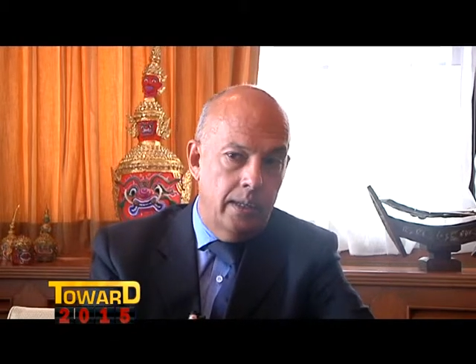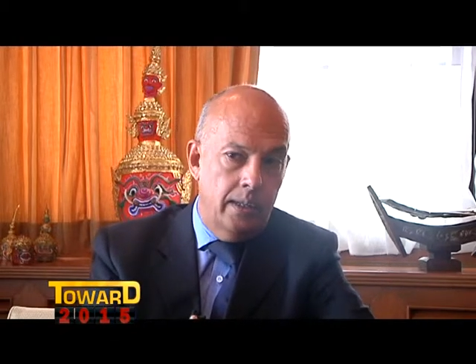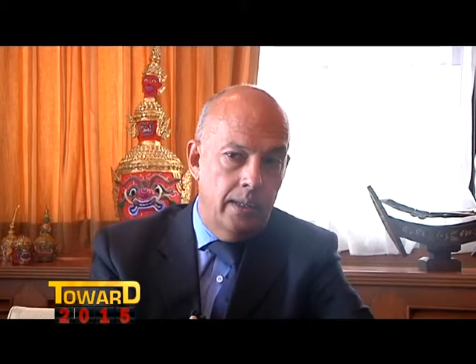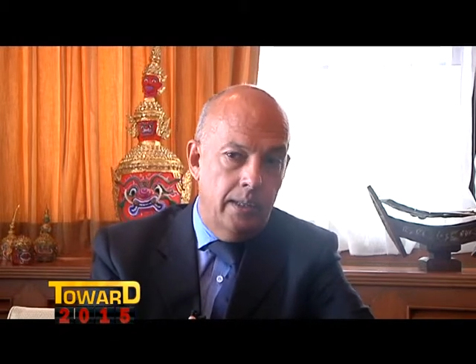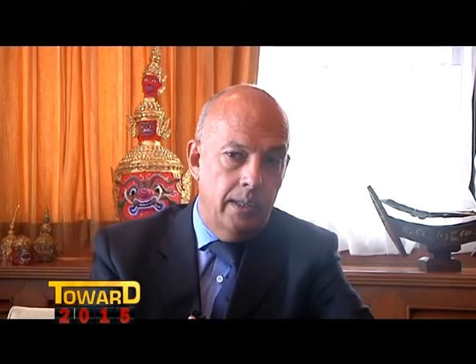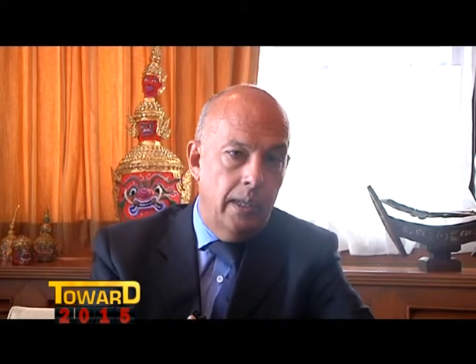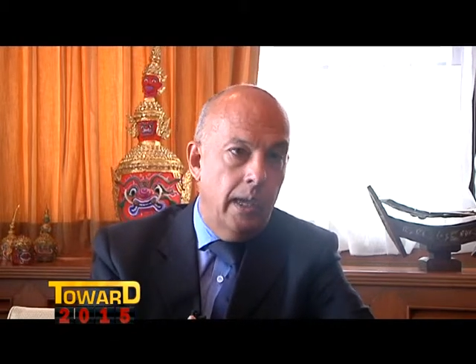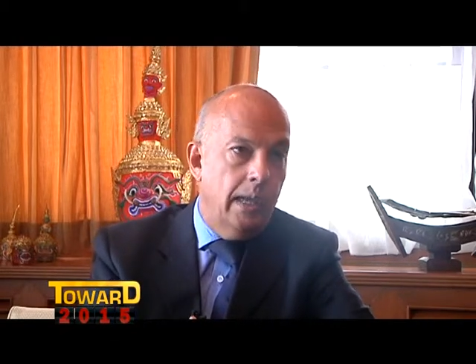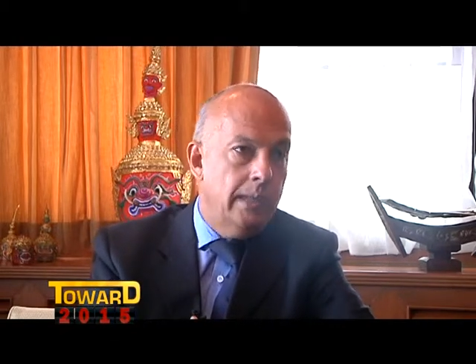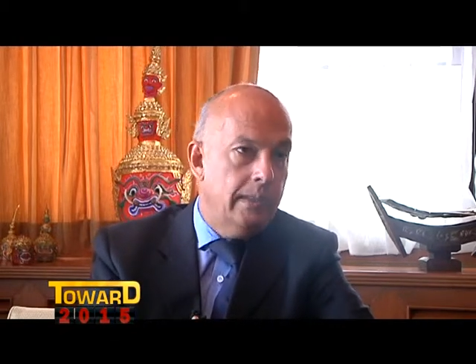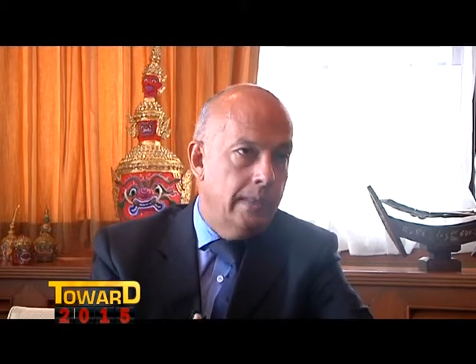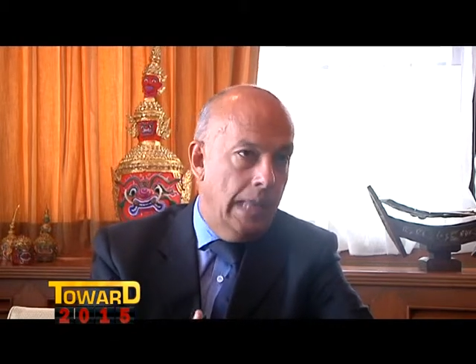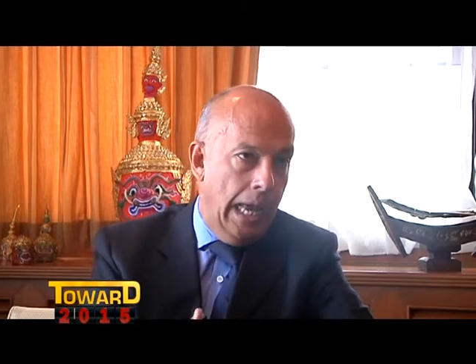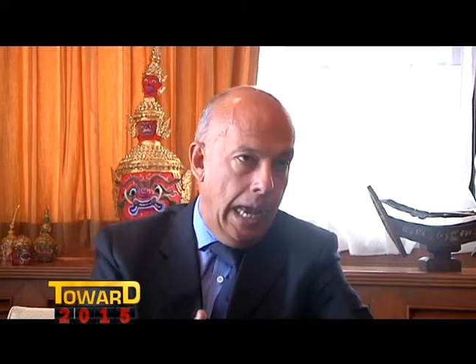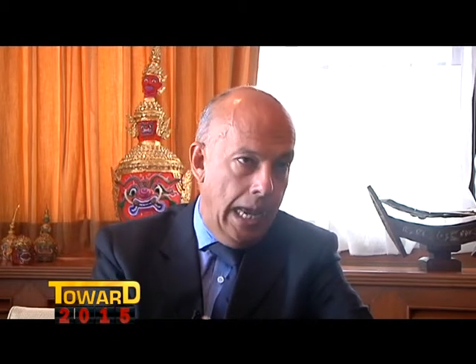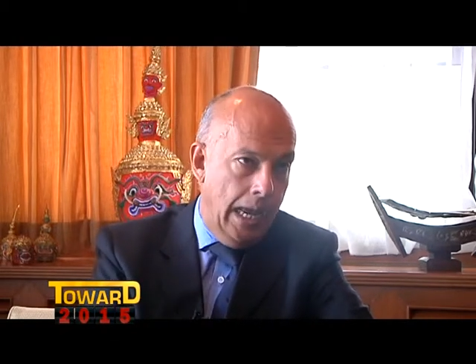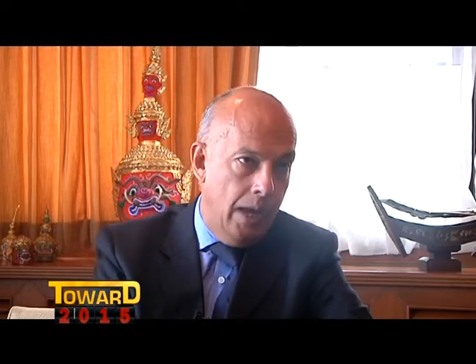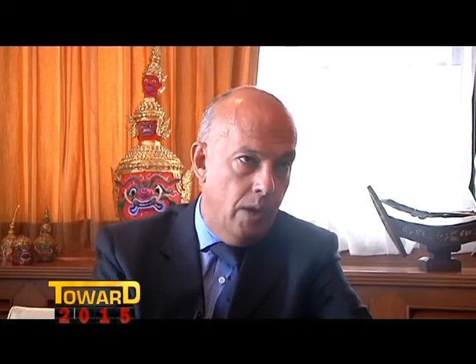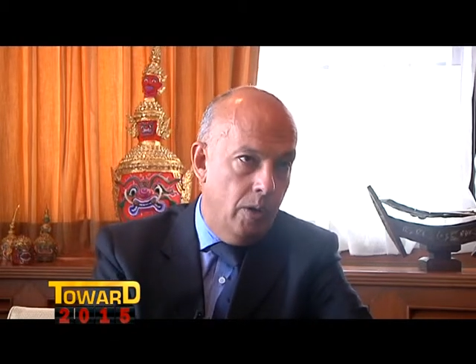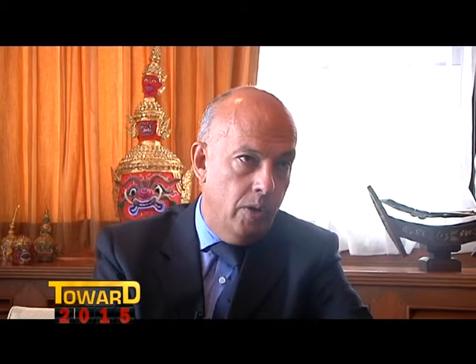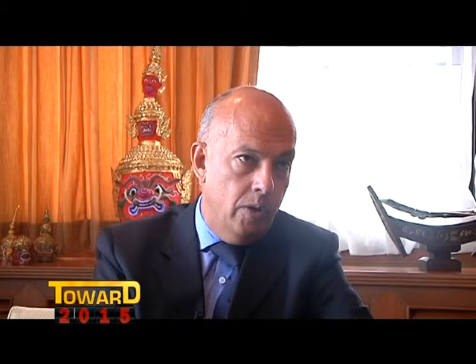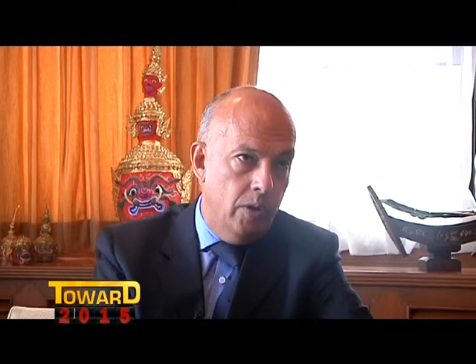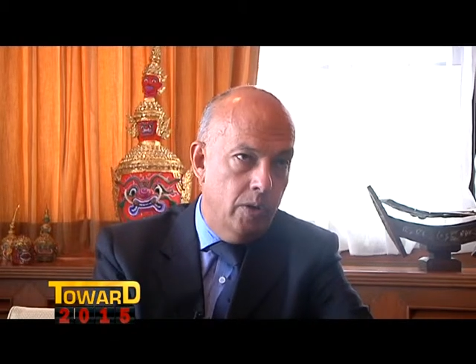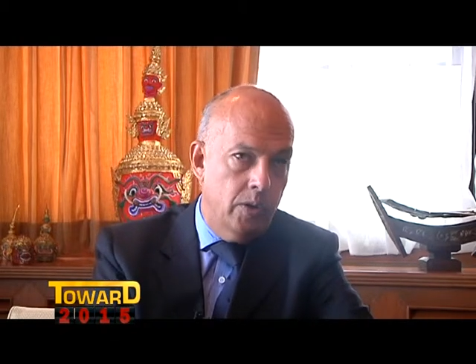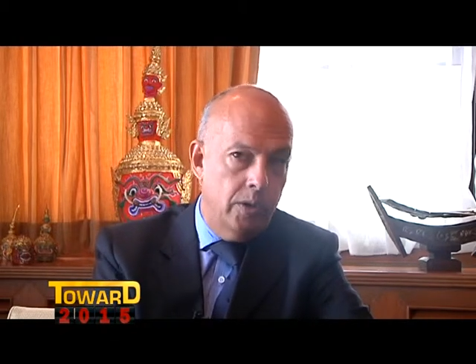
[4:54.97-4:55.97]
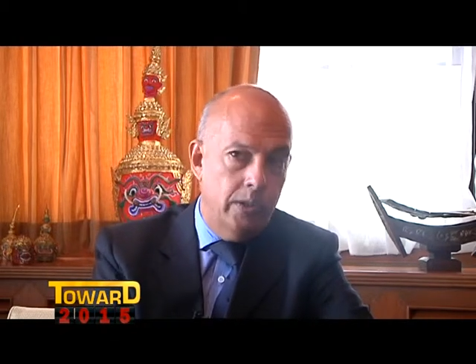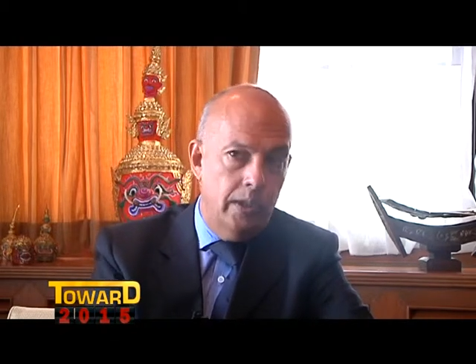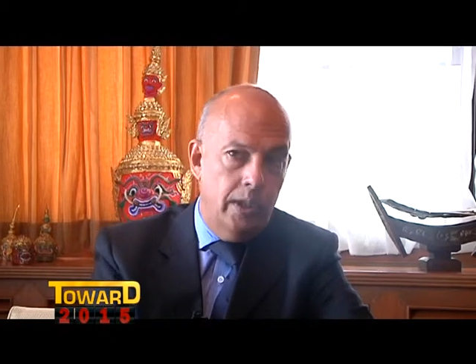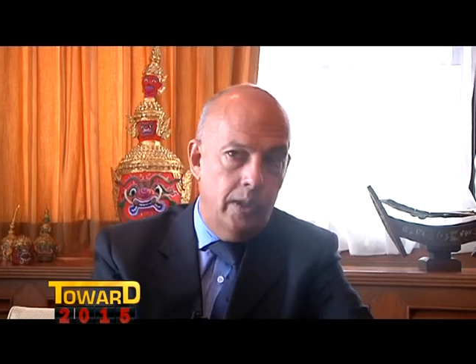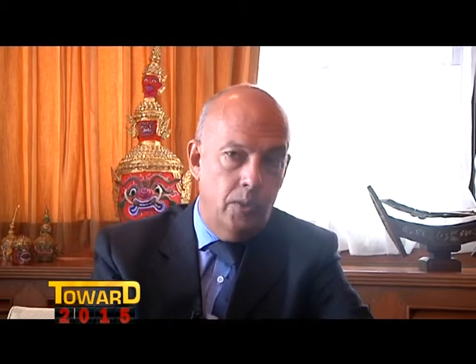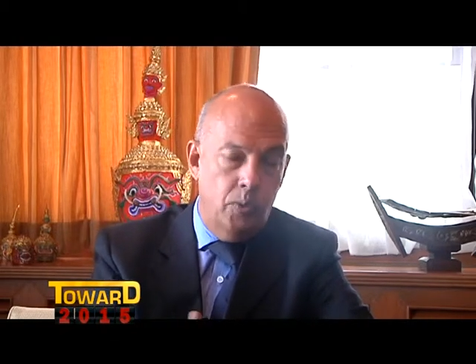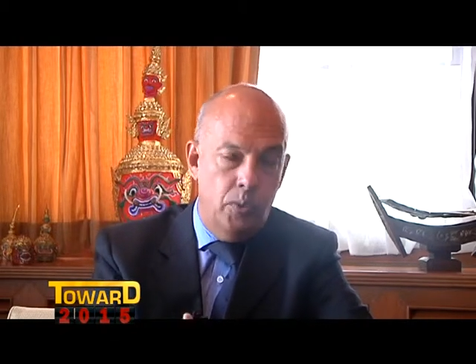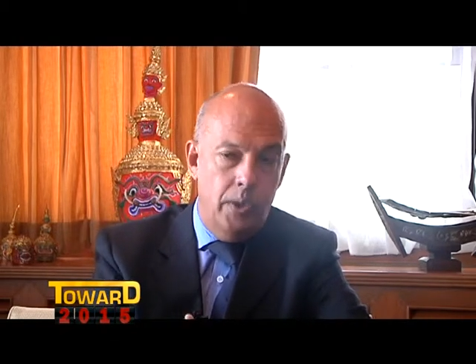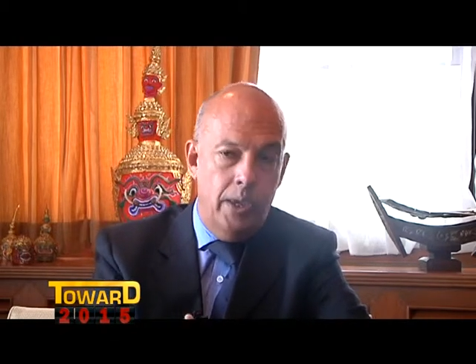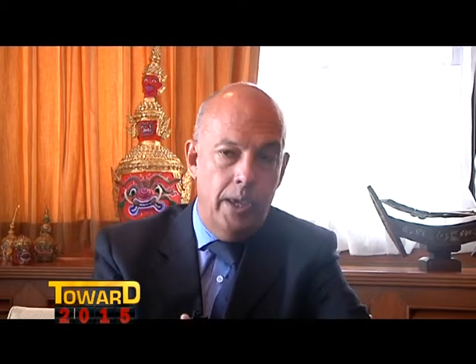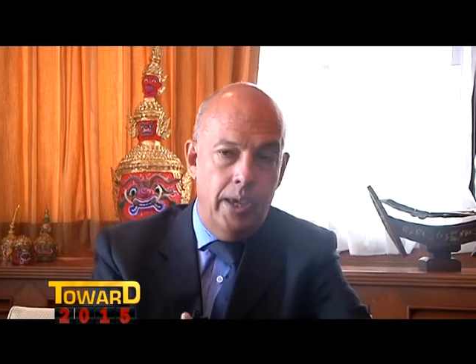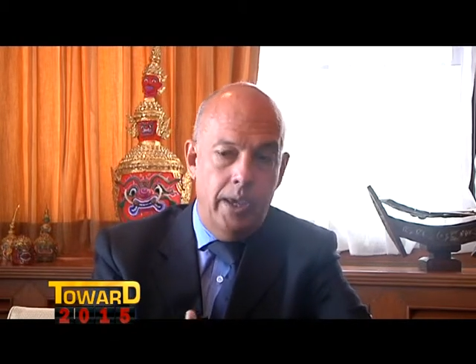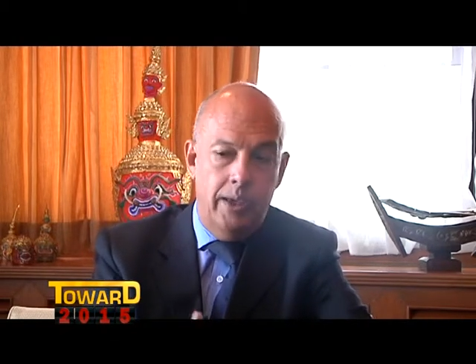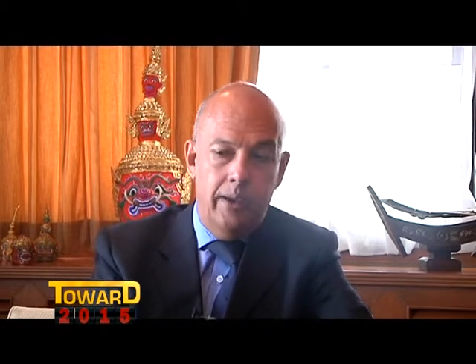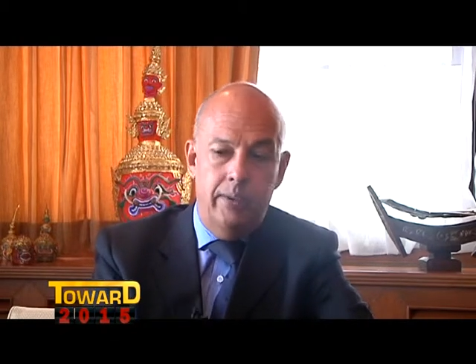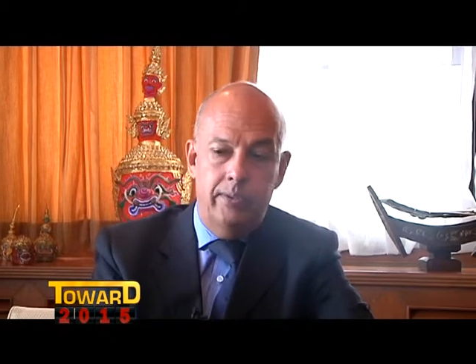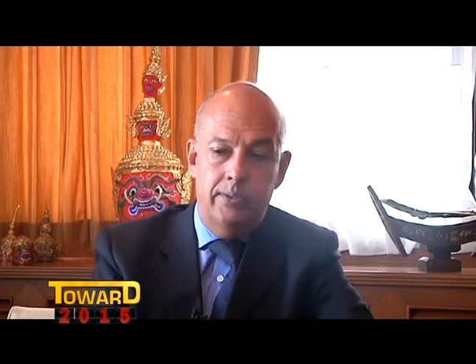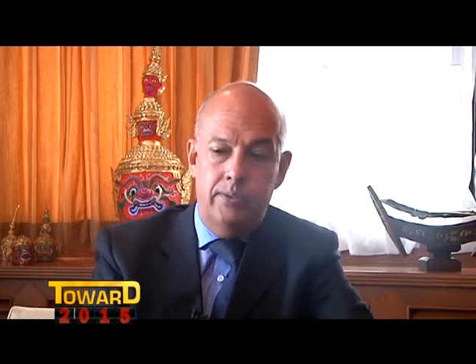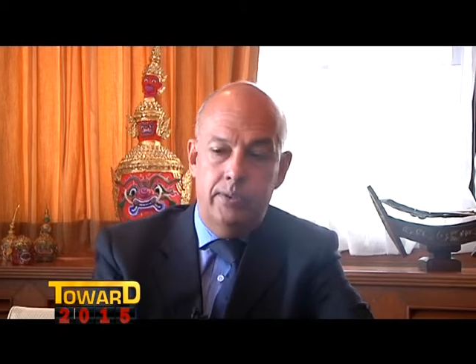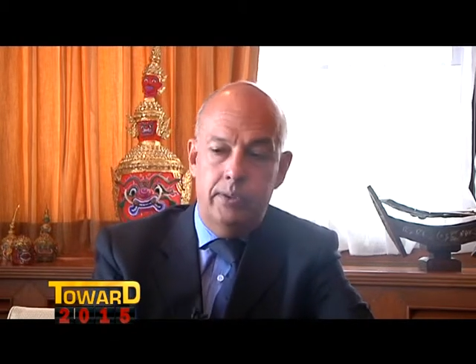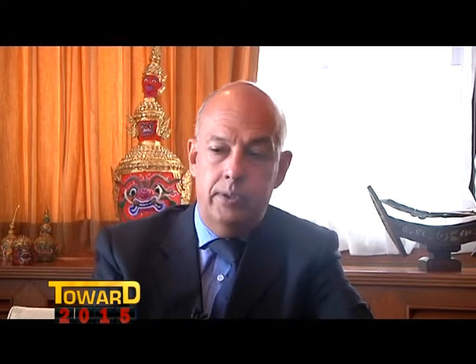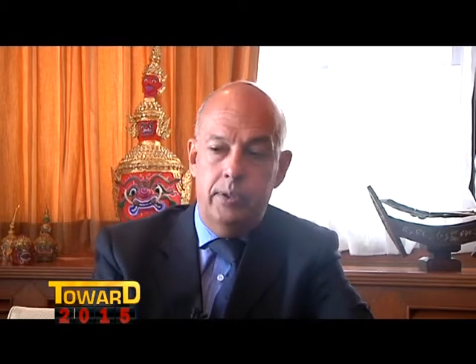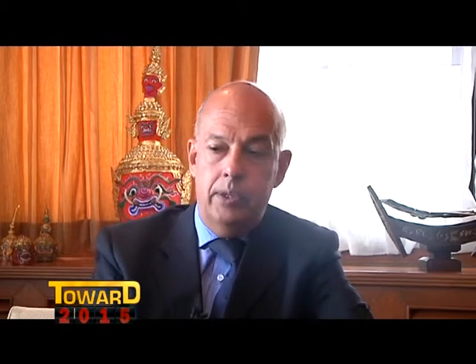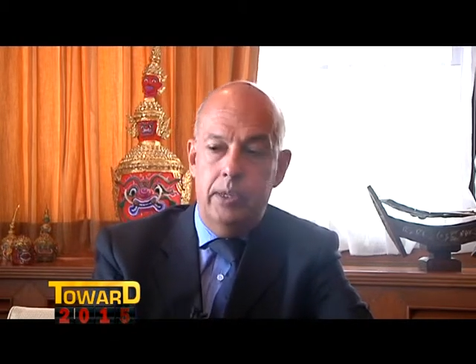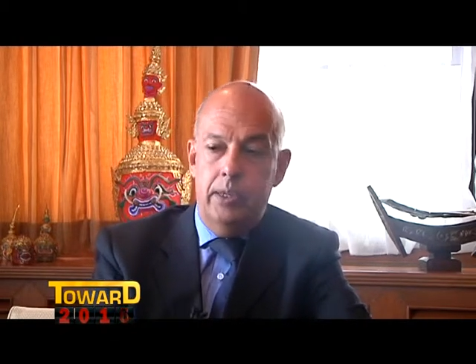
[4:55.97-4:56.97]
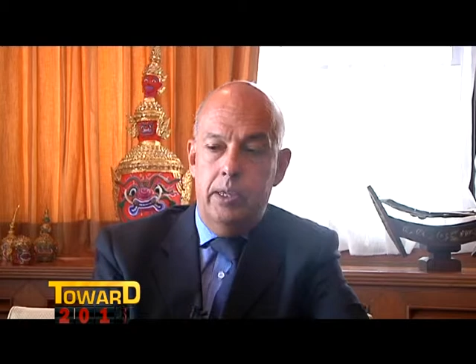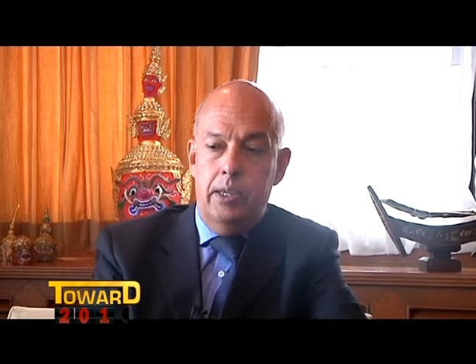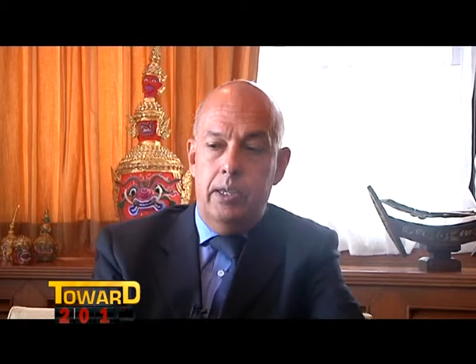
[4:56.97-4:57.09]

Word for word: and, and dialogue that we have uh,